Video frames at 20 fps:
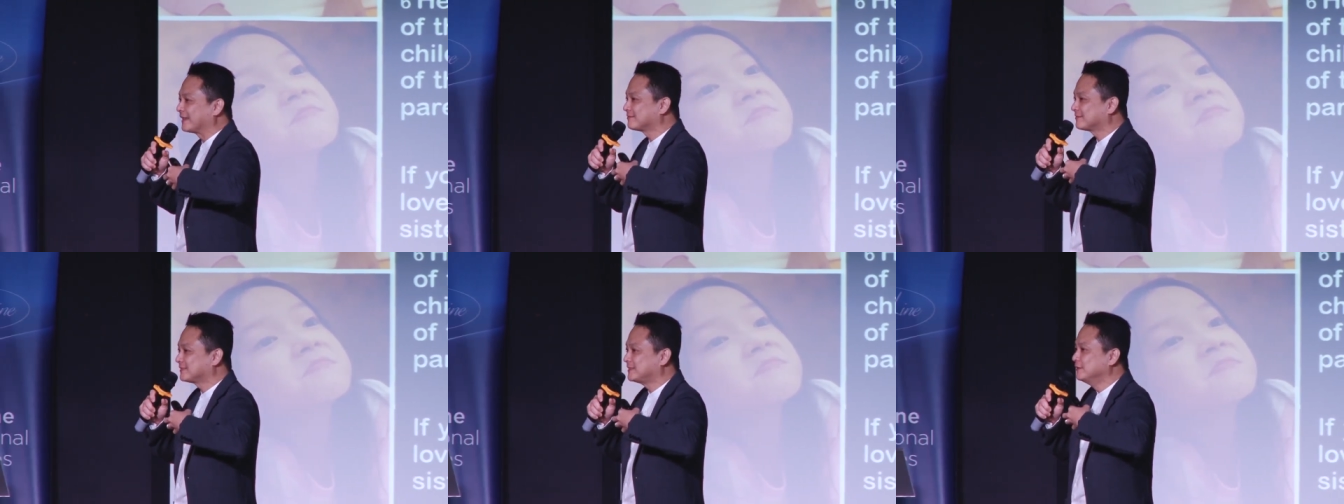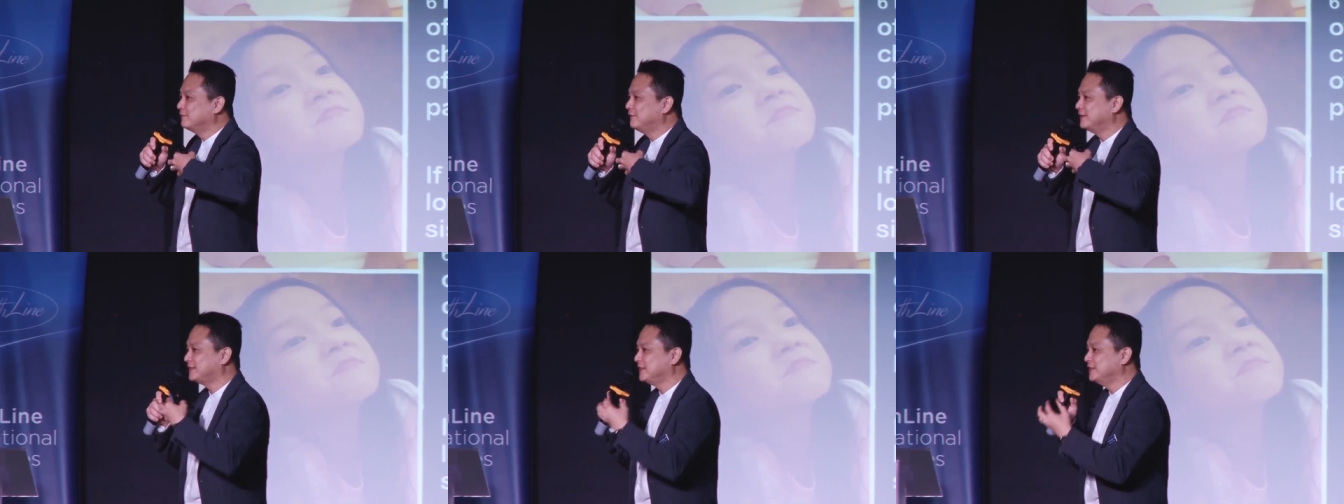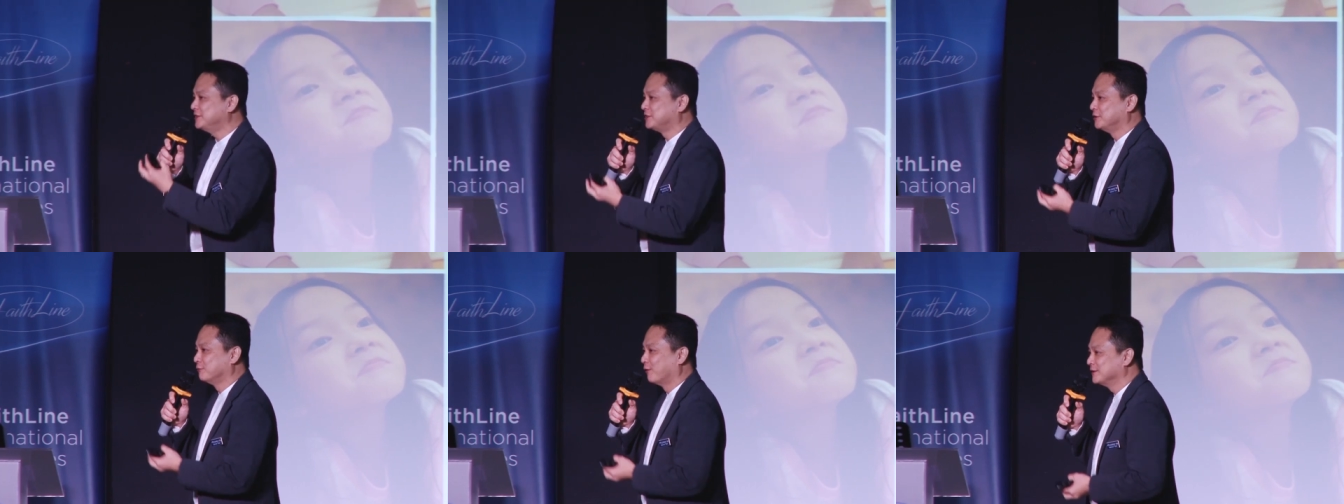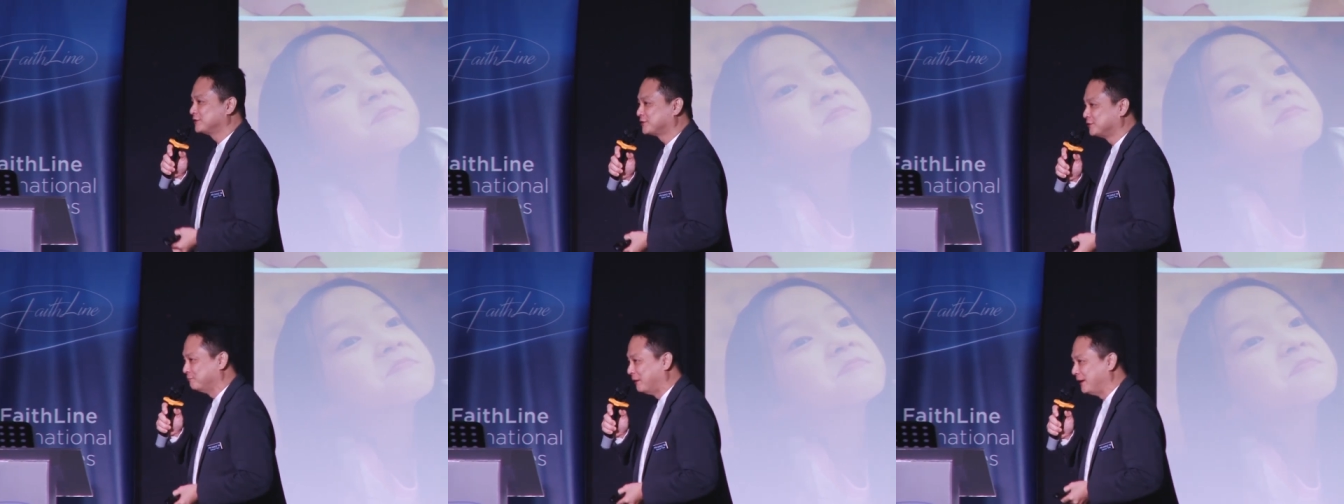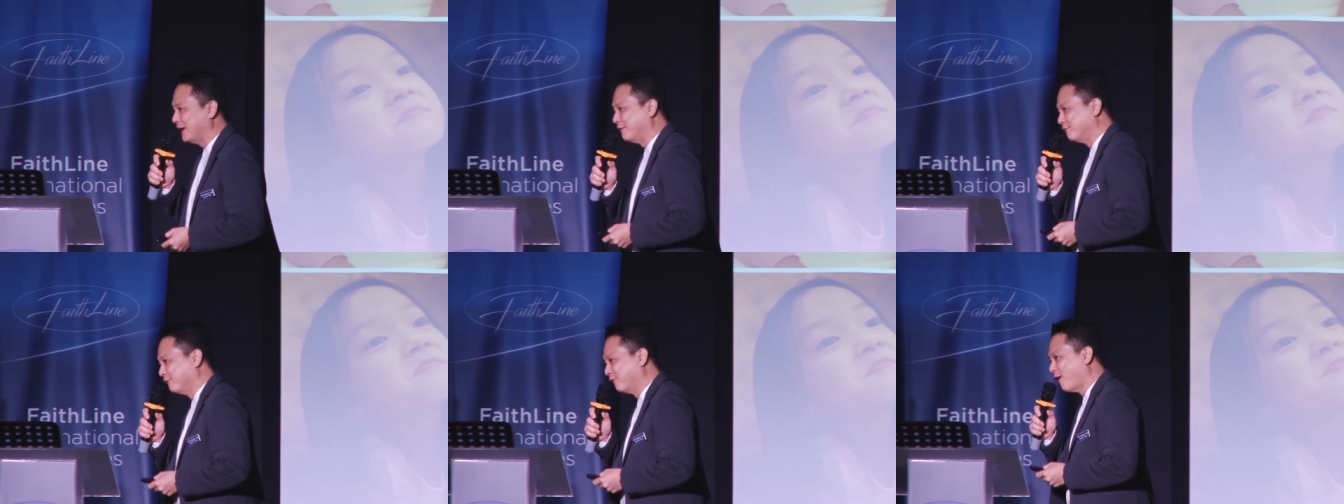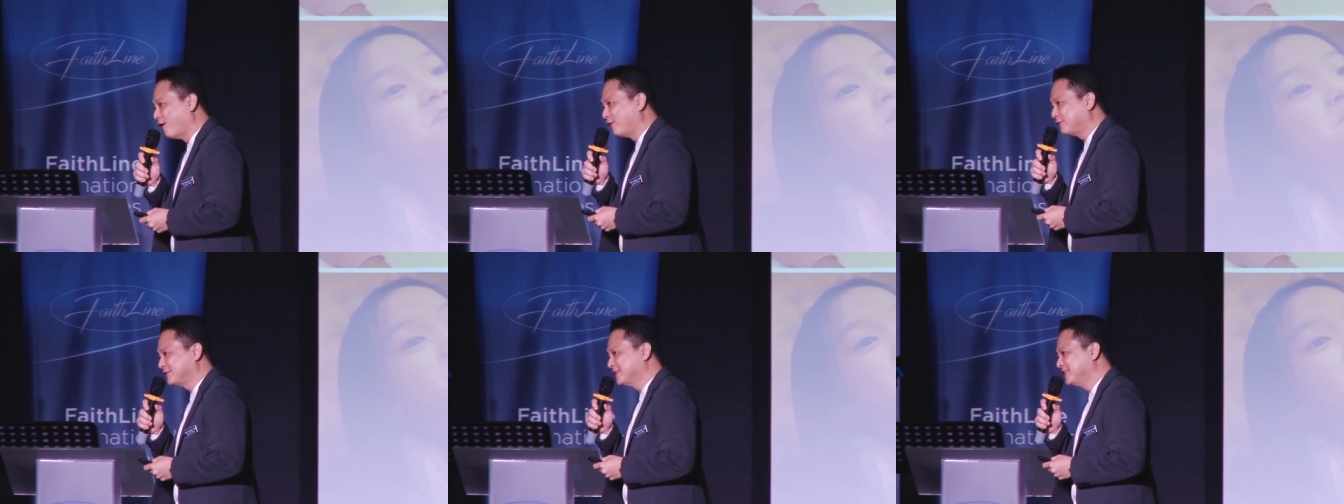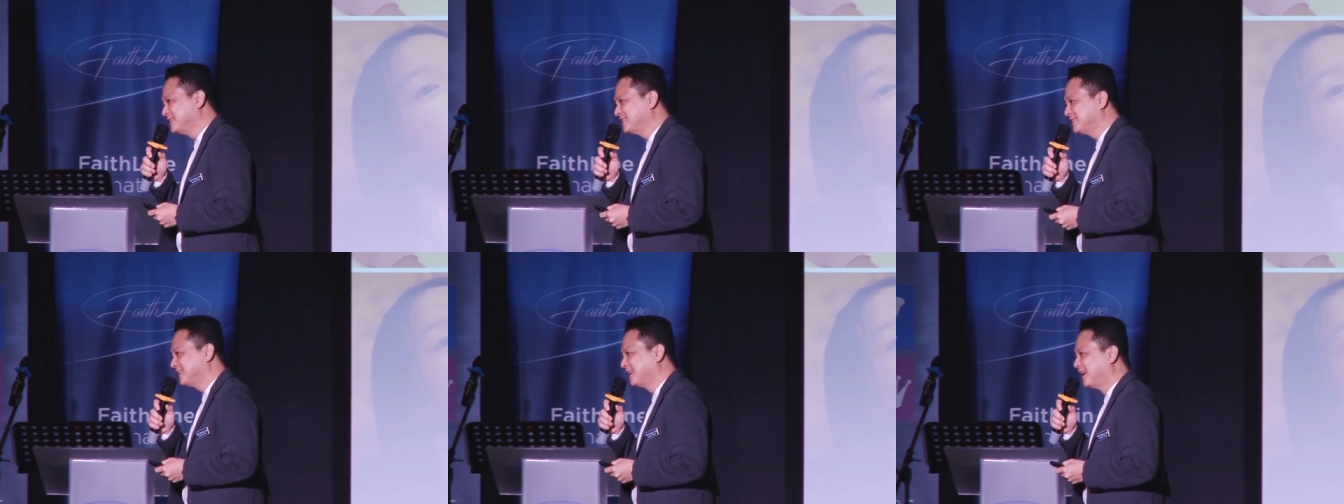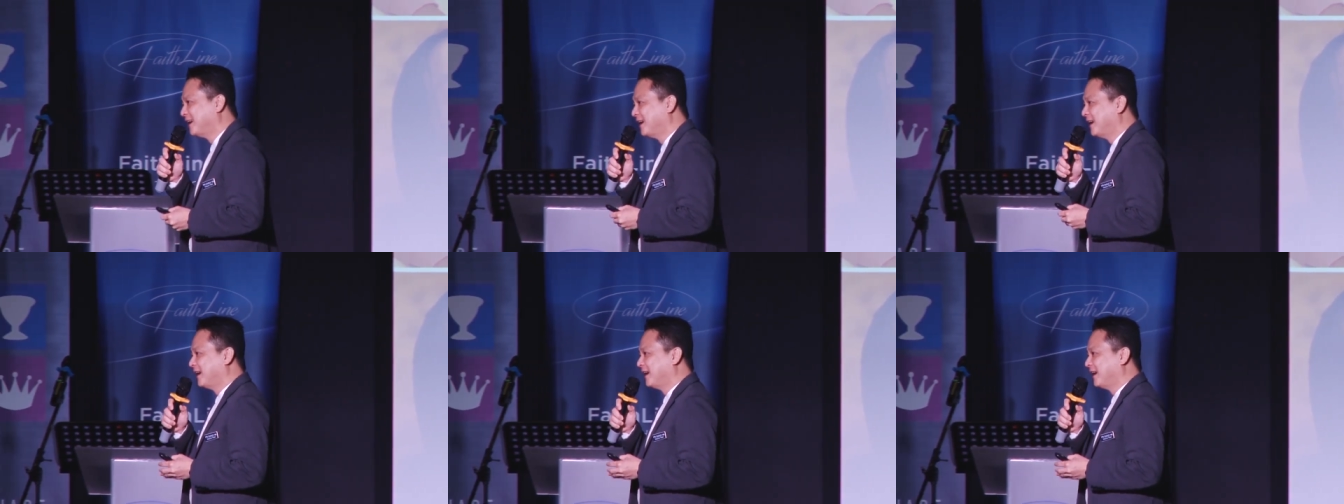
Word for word: activity she wants to be involved in,